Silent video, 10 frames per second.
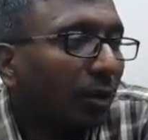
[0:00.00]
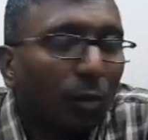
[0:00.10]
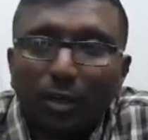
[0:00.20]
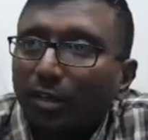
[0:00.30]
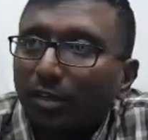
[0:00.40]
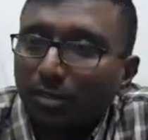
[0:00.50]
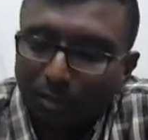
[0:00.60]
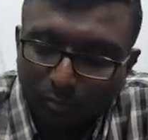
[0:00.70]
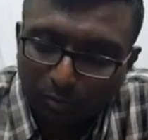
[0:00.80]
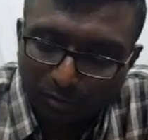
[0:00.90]
what it
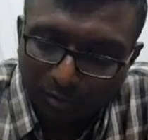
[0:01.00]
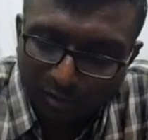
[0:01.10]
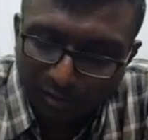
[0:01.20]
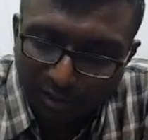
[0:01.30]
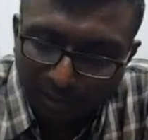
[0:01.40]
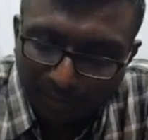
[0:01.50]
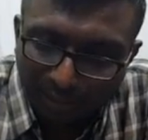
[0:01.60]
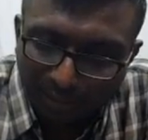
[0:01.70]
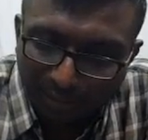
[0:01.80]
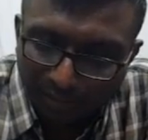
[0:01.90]
receives g
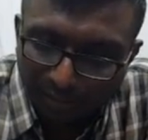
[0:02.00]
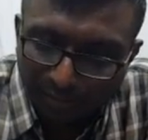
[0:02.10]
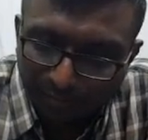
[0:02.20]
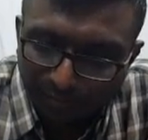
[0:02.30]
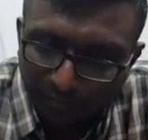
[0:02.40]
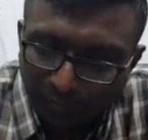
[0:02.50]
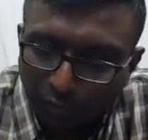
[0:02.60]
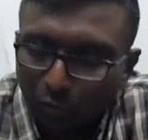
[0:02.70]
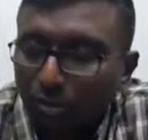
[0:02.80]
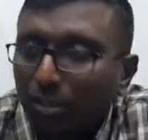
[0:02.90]
bar s
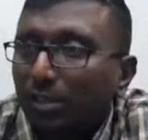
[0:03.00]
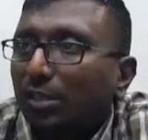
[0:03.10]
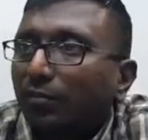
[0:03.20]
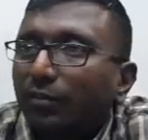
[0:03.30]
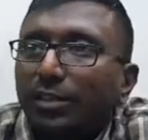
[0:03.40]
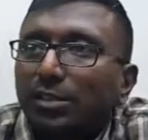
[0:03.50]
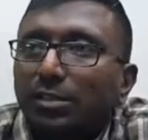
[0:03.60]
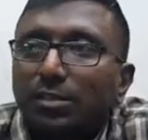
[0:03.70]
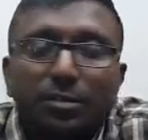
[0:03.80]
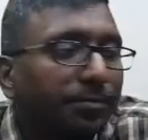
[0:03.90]
goods or services